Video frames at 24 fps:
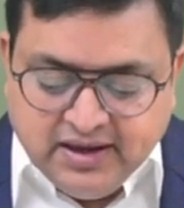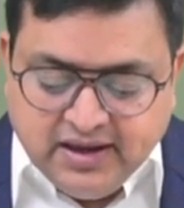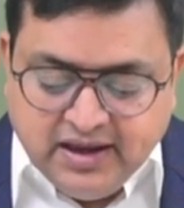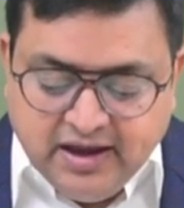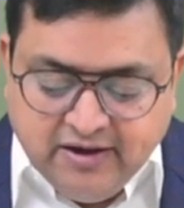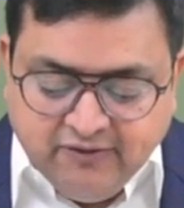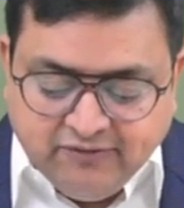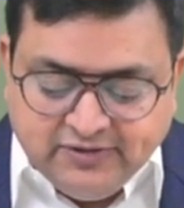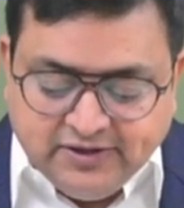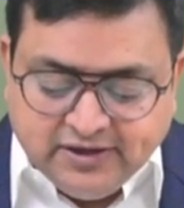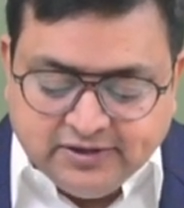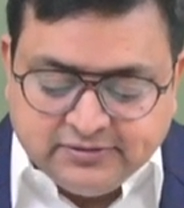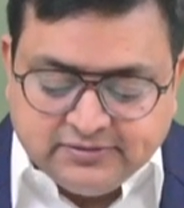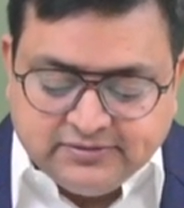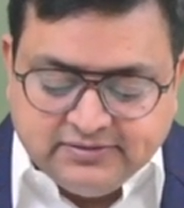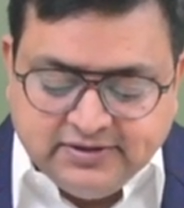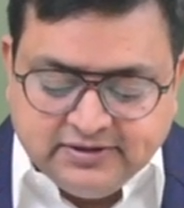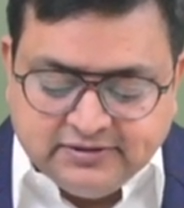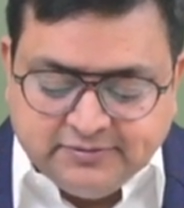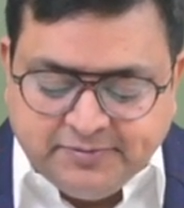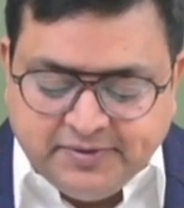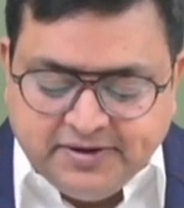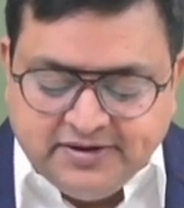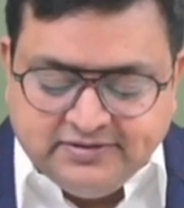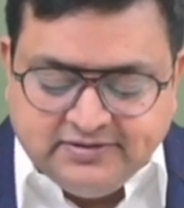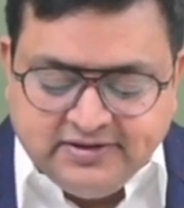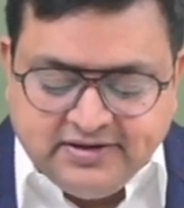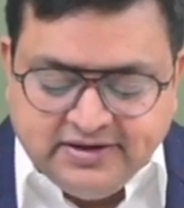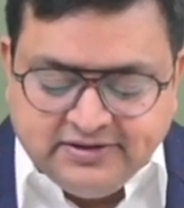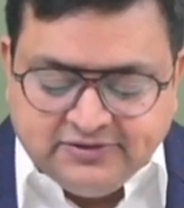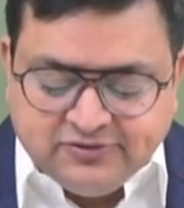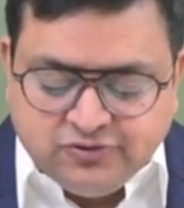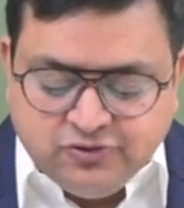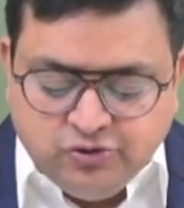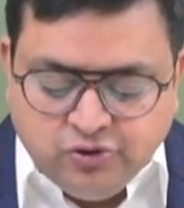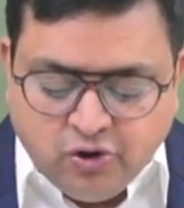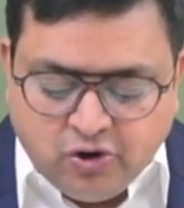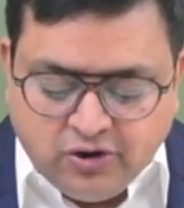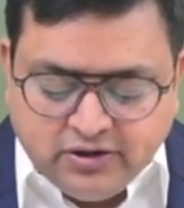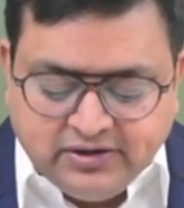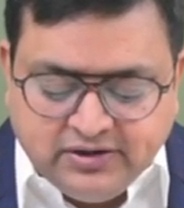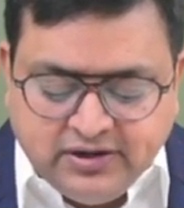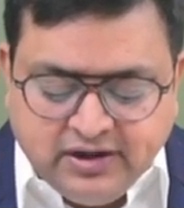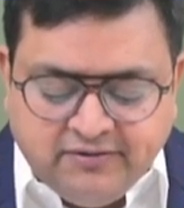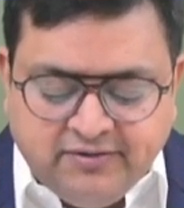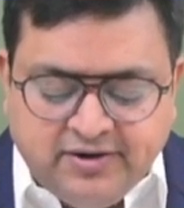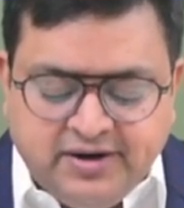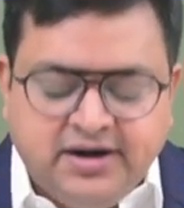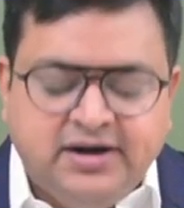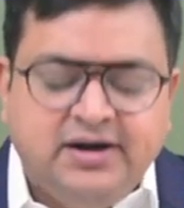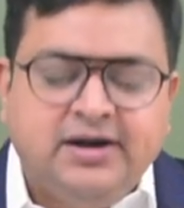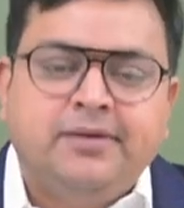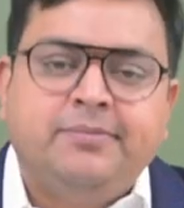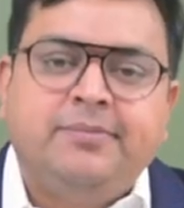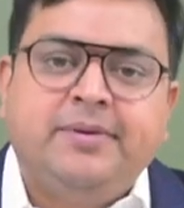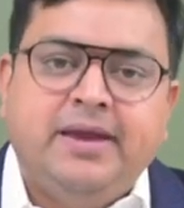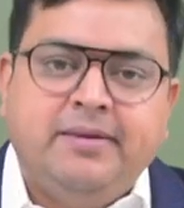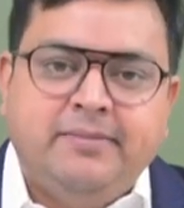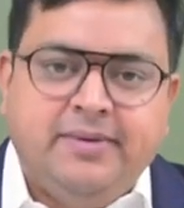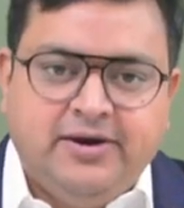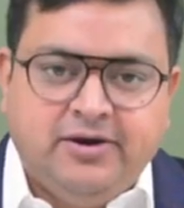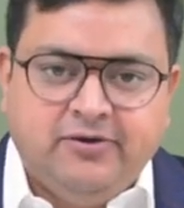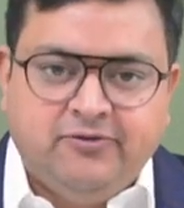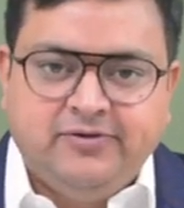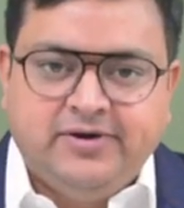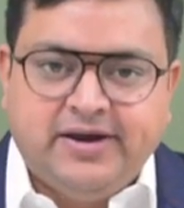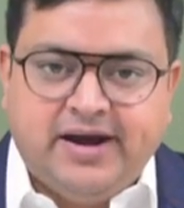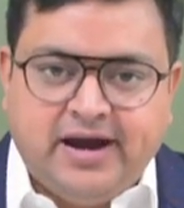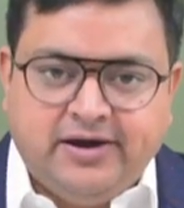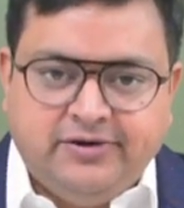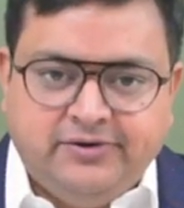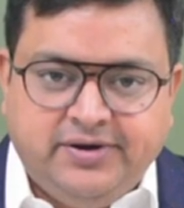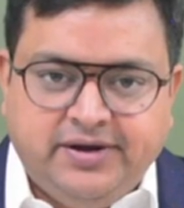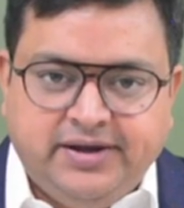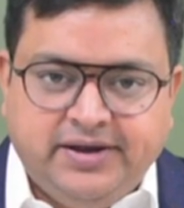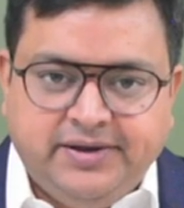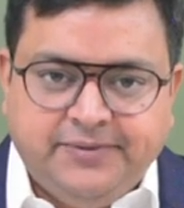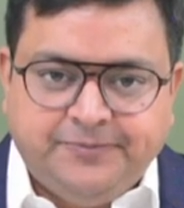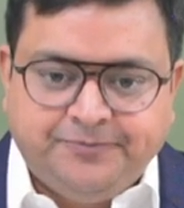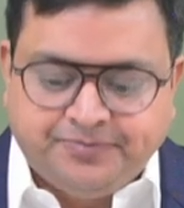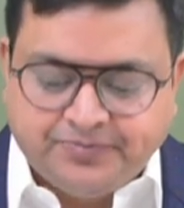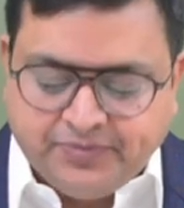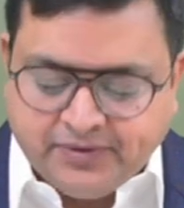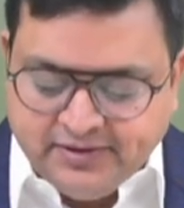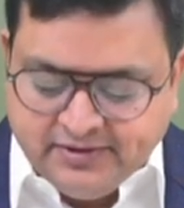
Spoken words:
If this person is not covered under payment of gratuity,